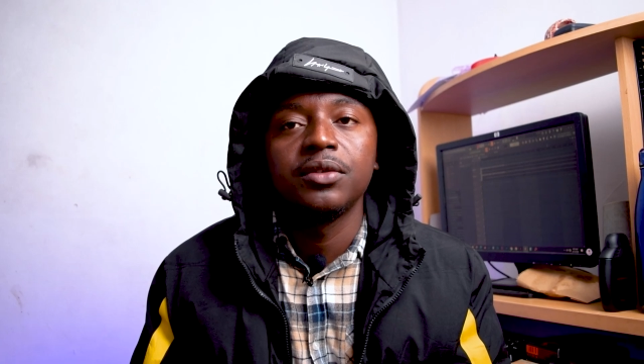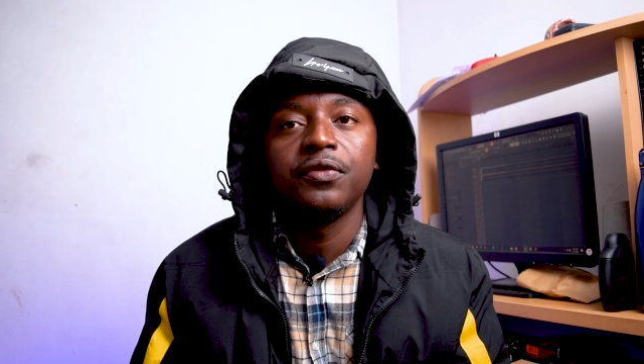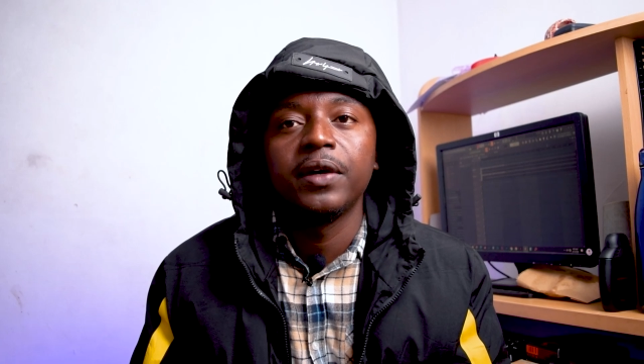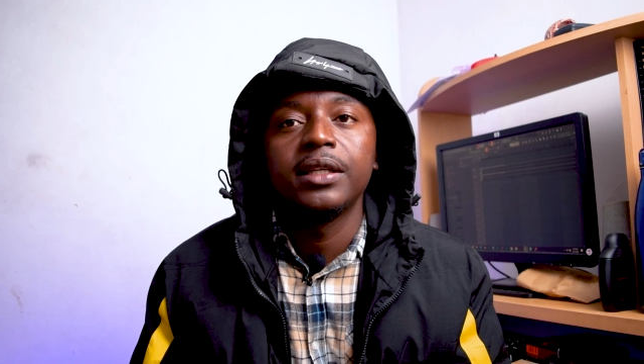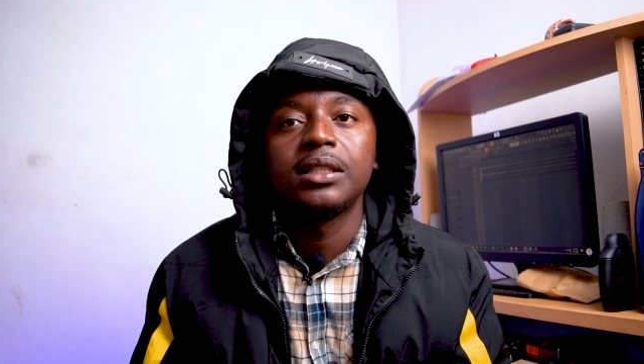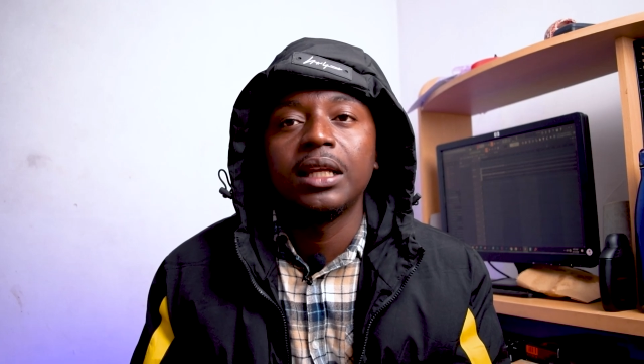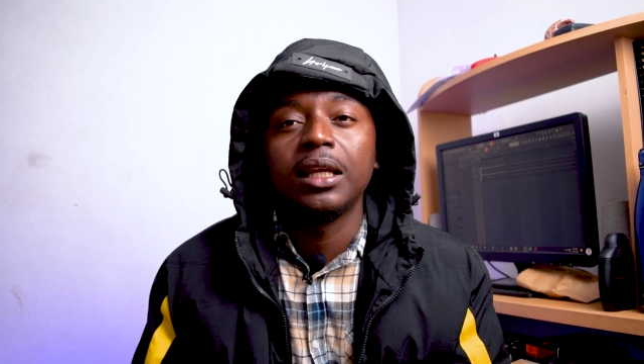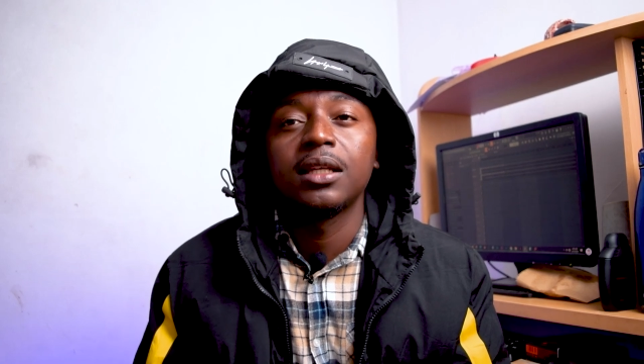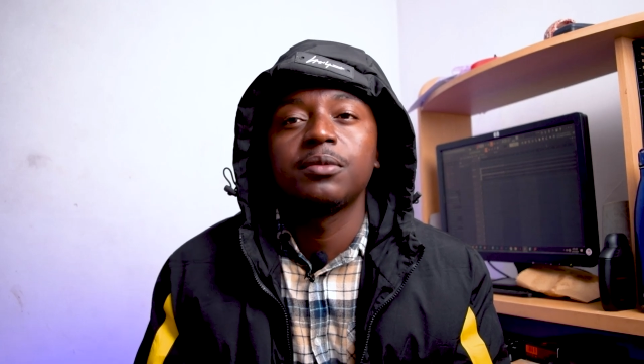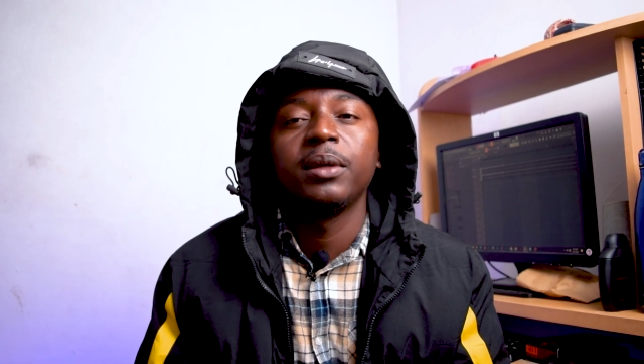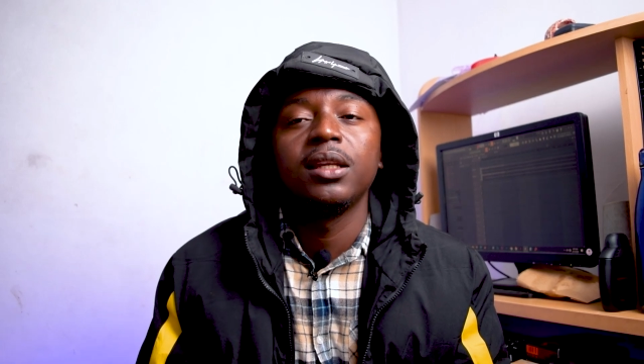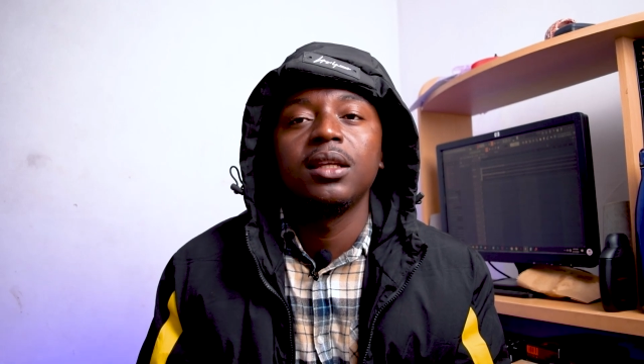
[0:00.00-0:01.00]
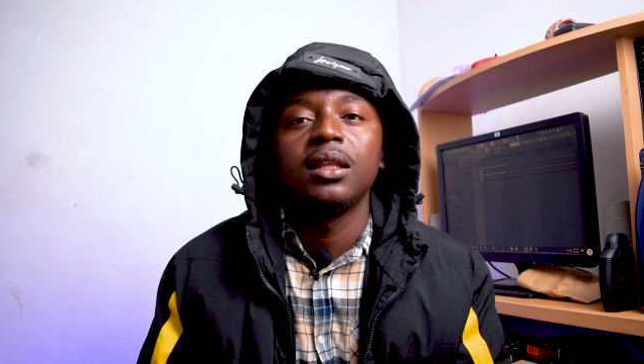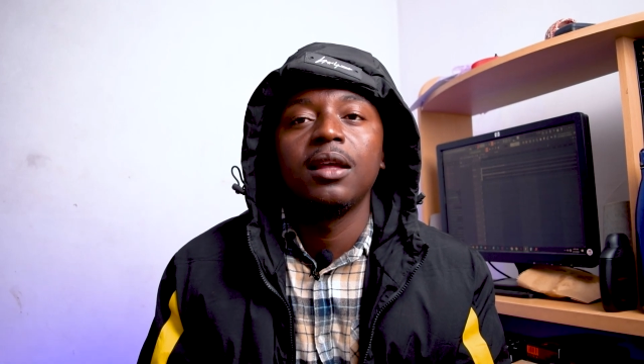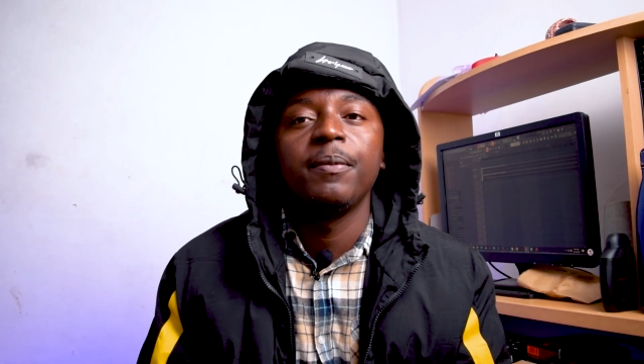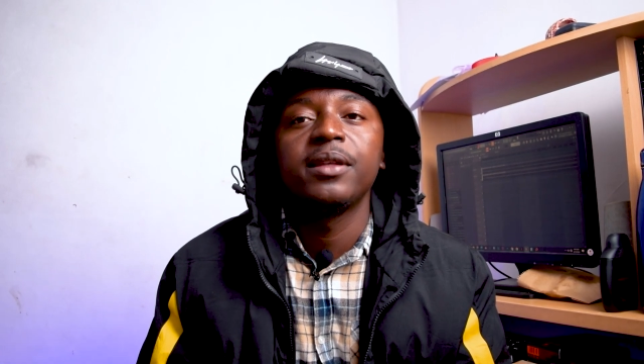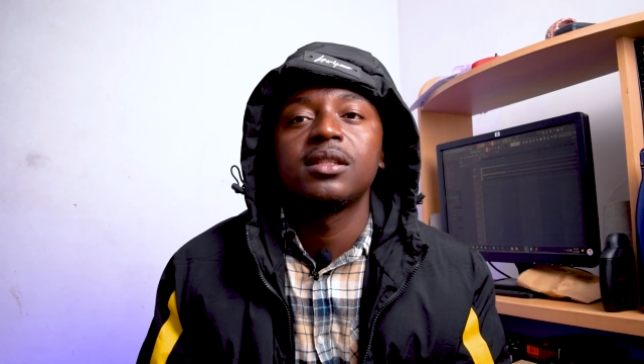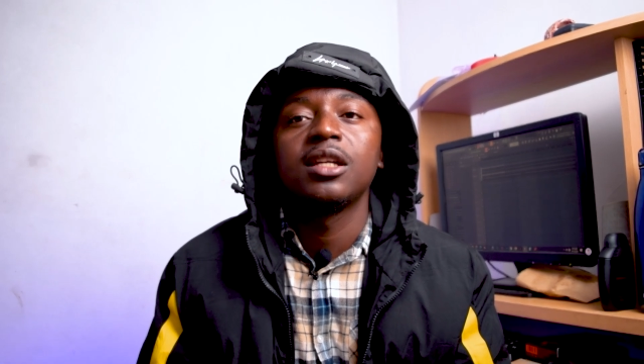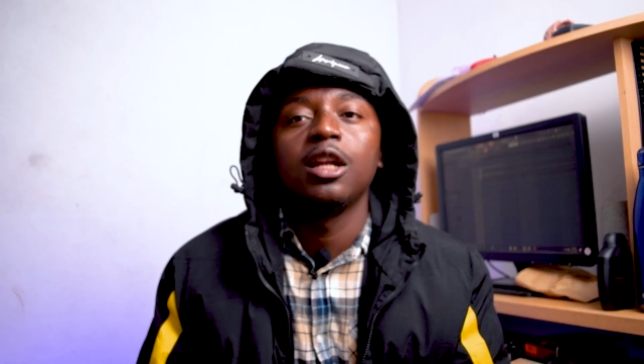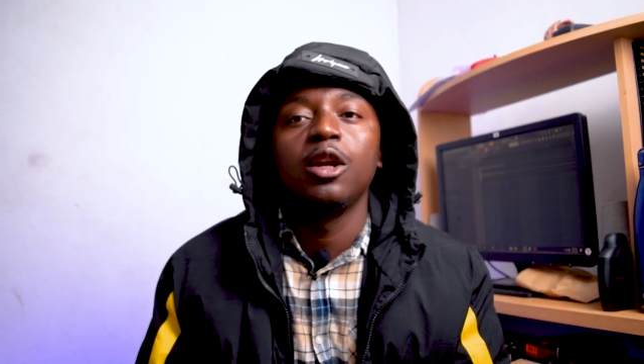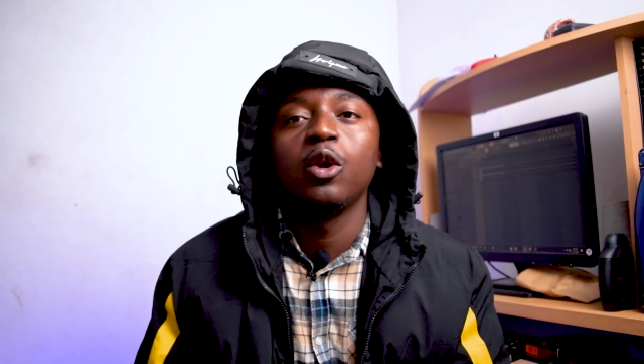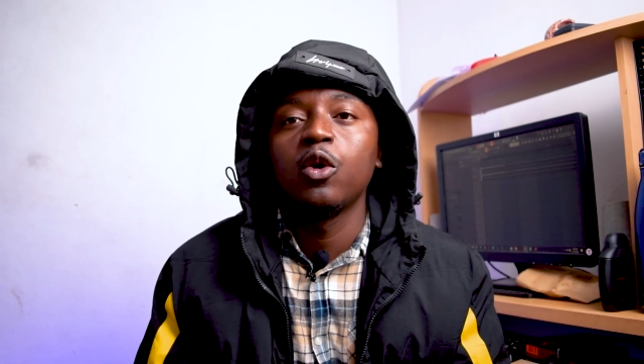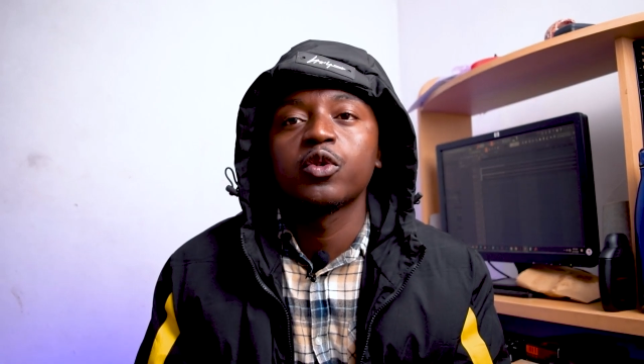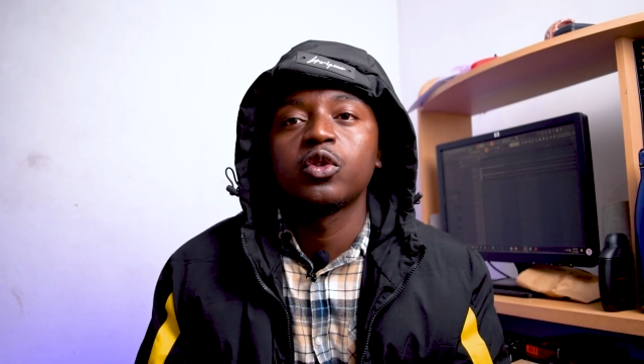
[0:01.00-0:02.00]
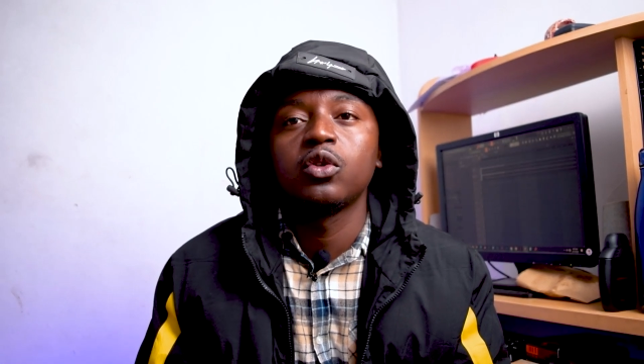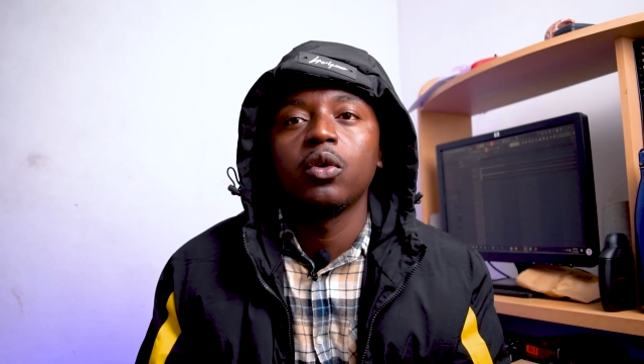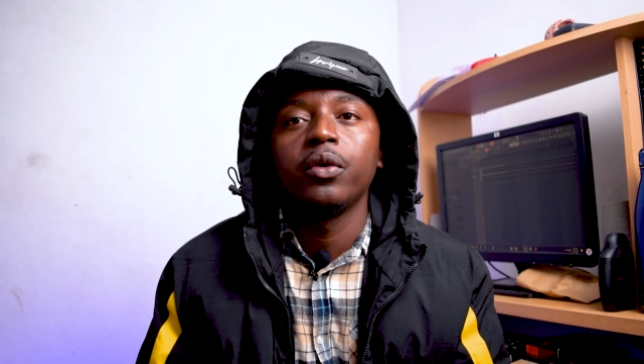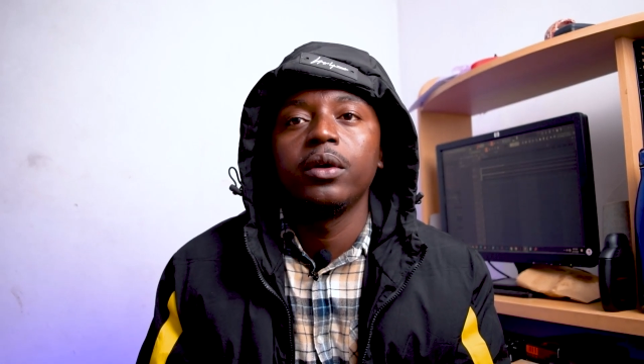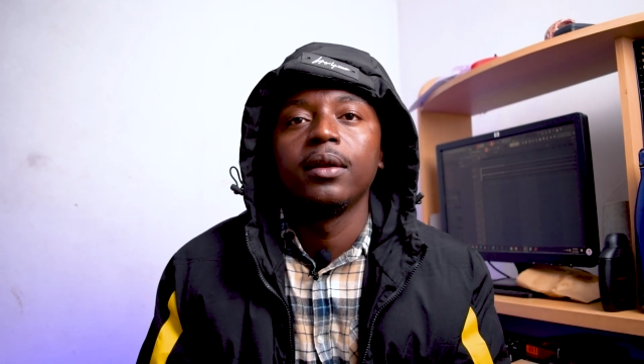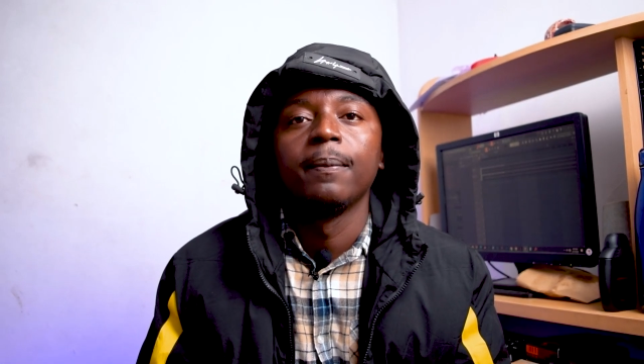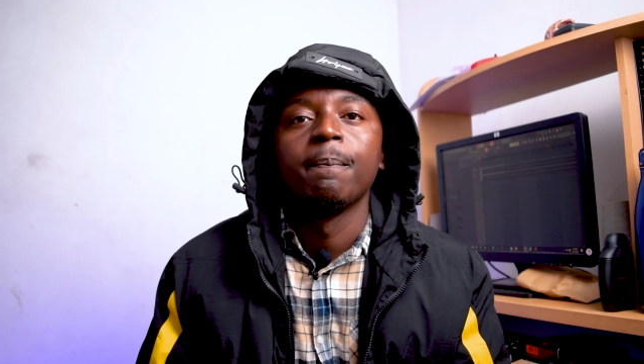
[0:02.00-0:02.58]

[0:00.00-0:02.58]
If I start explaining them, it's a long story.